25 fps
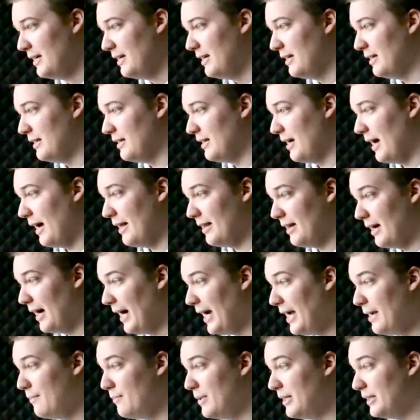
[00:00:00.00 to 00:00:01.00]
Are the
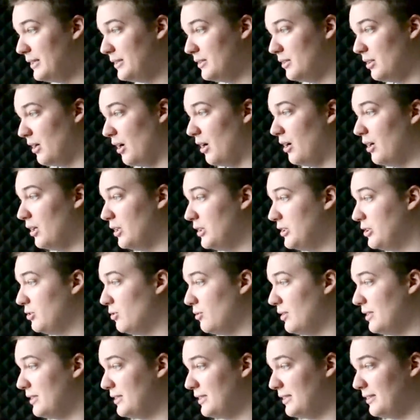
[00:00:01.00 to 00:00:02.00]
high mids harsh,
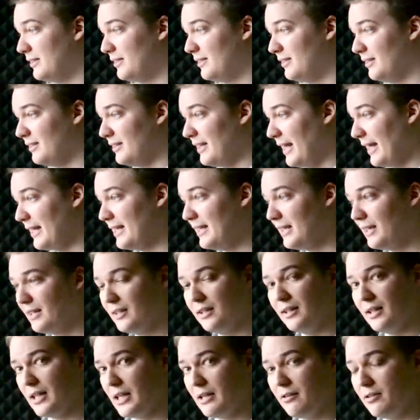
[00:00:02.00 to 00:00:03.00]
or is it lacking
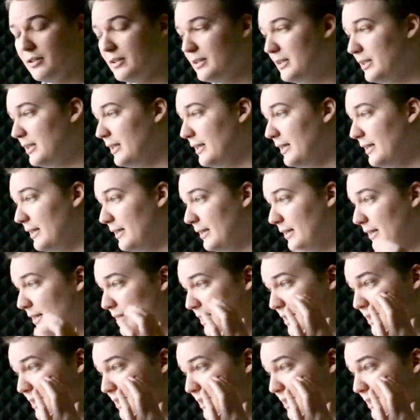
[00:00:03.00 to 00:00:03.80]
clarity?